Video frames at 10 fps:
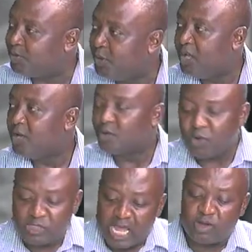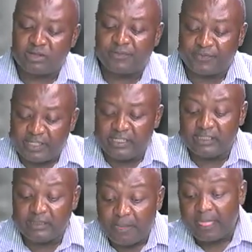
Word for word: mm-hmm, go down the field